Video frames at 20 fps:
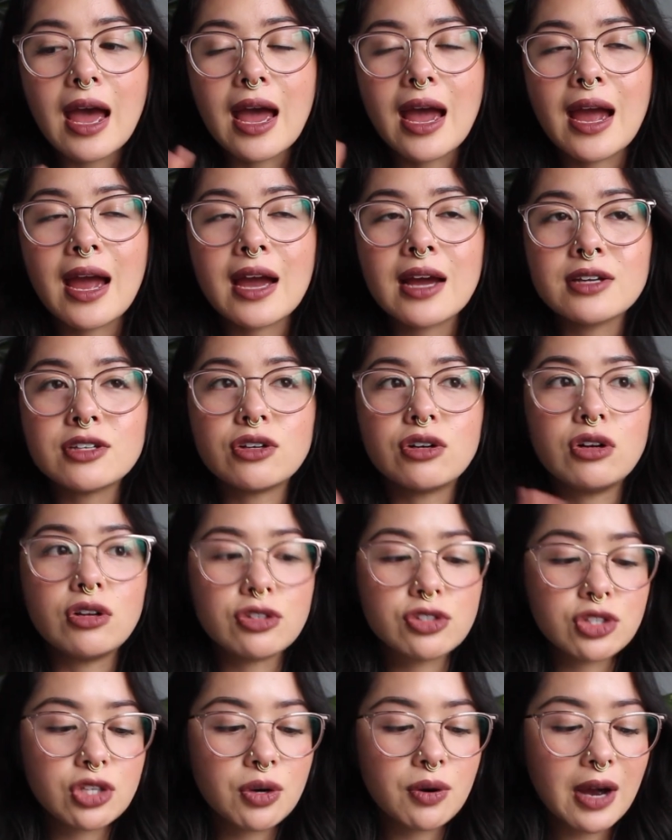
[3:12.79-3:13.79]
And
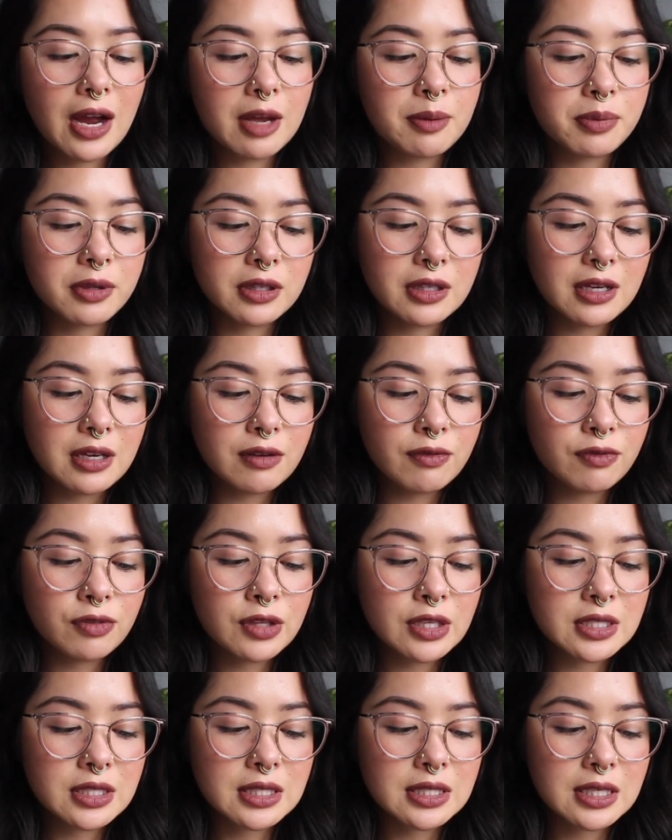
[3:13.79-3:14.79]
also I believe
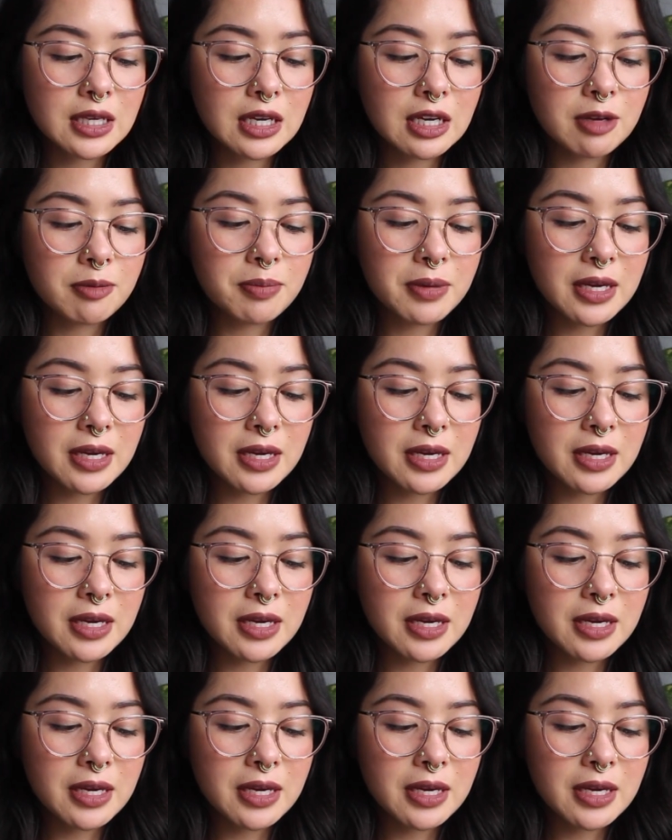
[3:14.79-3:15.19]
this is gonna